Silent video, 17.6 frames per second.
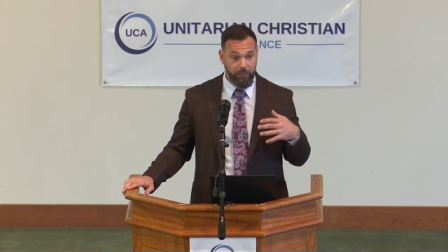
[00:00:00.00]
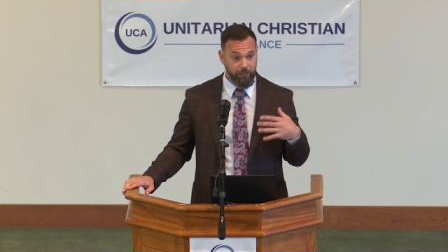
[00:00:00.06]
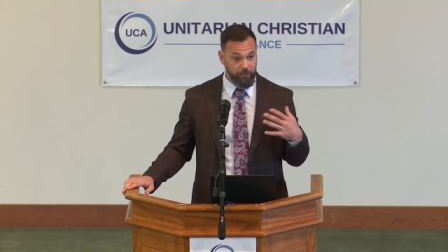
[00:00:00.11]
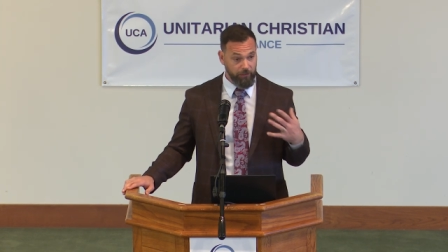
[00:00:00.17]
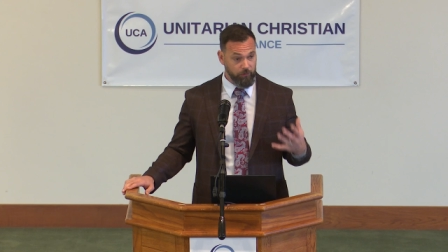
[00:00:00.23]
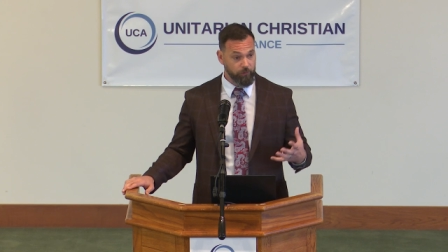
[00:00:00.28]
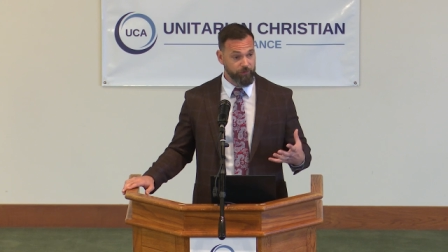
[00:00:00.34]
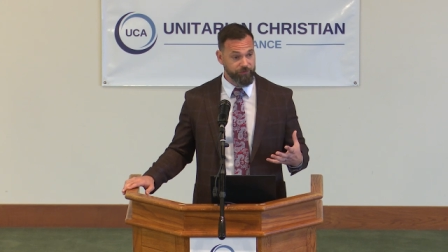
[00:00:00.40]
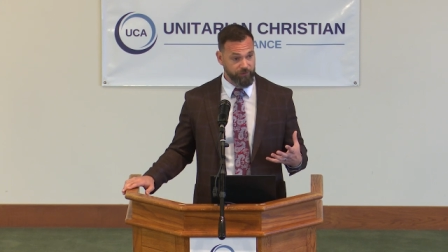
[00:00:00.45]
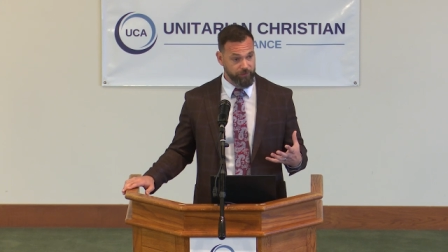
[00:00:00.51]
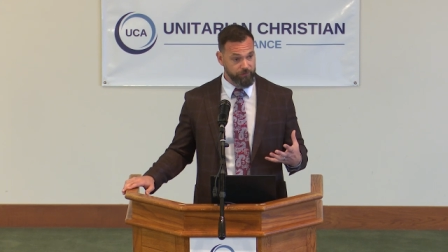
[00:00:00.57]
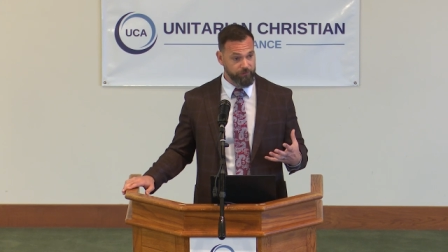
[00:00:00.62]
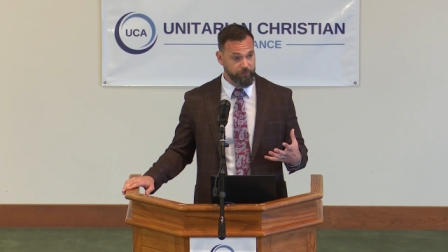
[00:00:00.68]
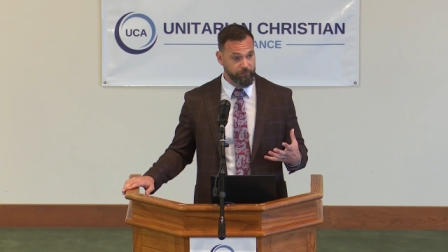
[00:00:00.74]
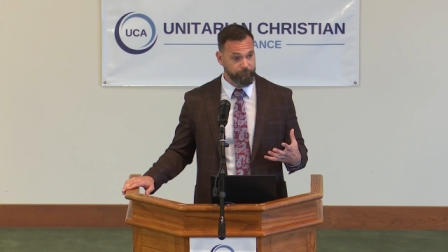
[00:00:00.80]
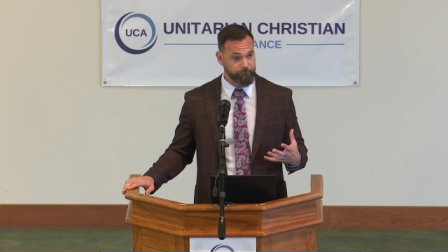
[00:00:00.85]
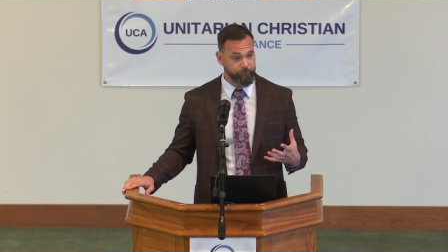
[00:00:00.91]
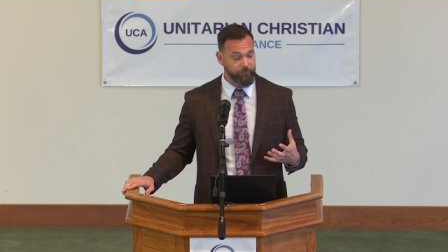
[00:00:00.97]
an
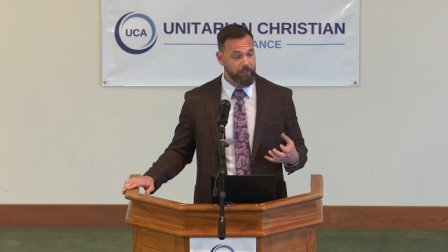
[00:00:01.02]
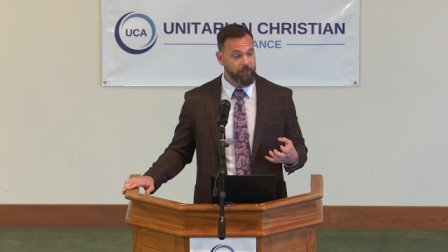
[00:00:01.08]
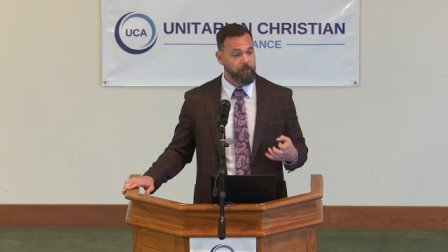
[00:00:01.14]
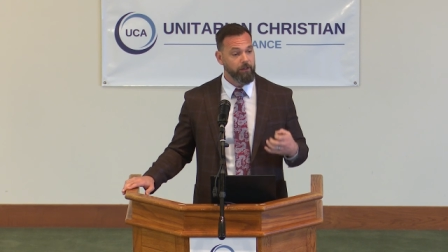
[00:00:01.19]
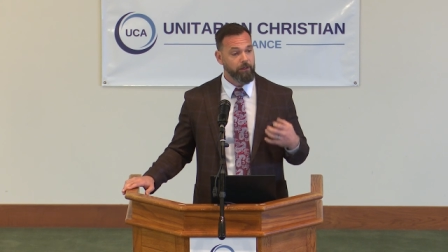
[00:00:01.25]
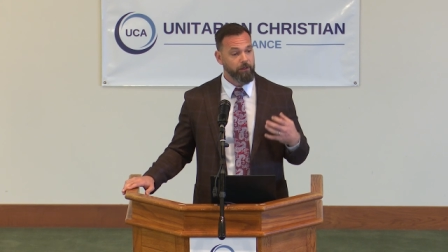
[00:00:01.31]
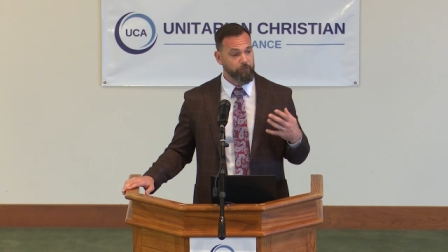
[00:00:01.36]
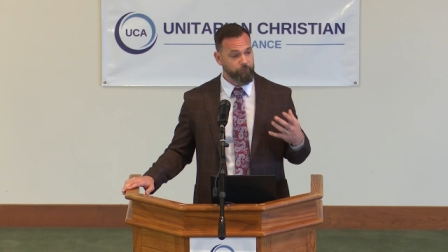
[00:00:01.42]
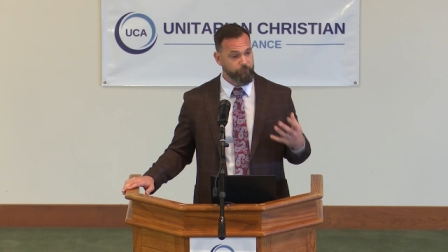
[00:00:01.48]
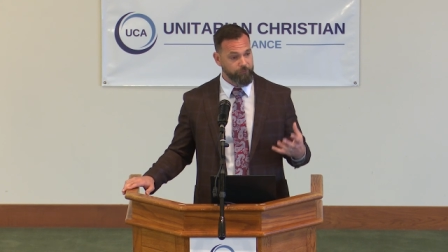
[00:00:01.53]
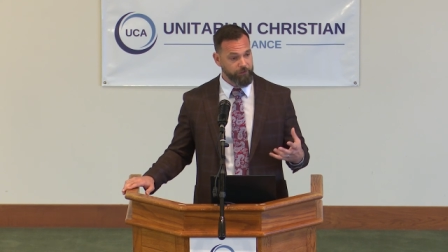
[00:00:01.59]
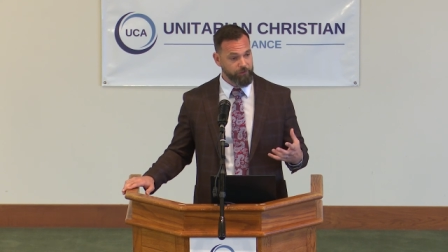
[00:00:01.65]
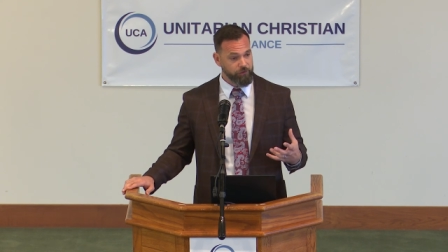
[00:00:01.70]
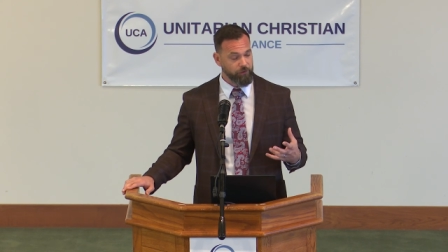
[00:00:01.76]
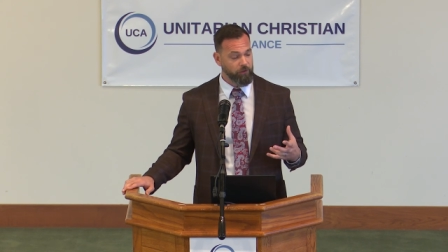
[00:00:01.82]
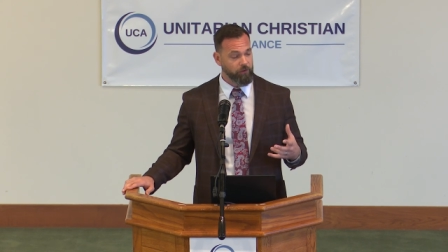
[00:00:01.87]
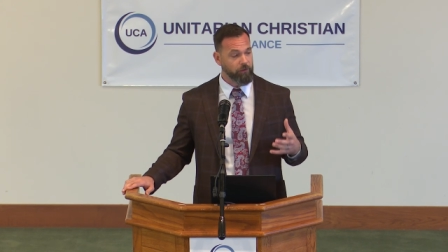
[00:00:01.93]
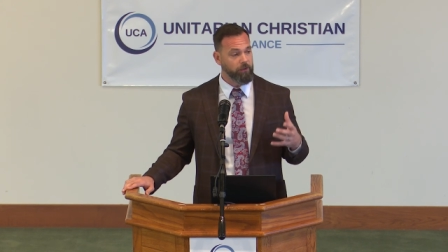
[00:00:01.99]
inquisition, an
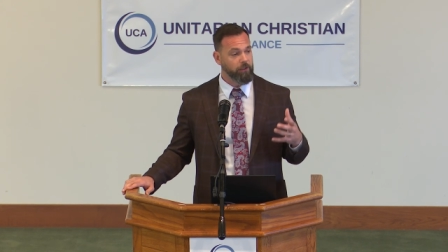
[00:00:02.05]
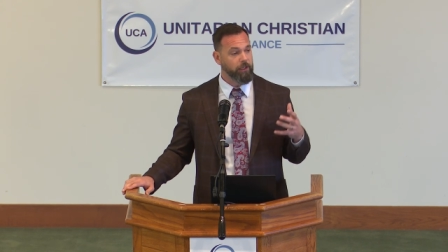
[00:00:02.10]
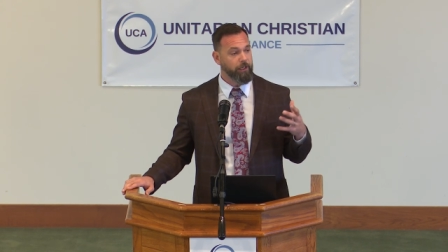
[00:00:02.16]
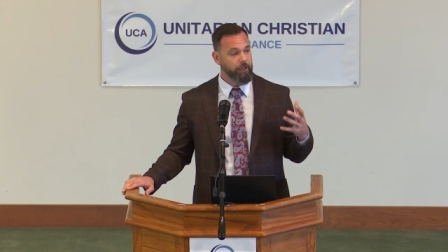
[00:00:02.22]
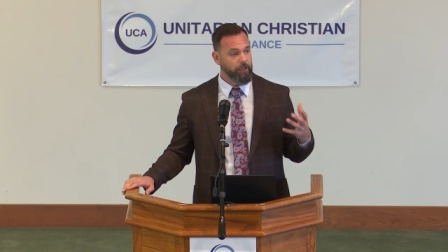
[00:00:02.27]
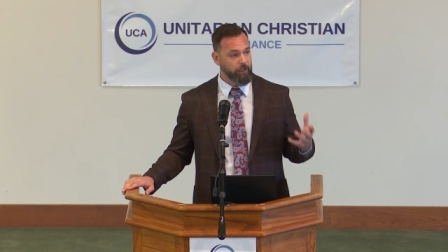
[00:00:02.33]
official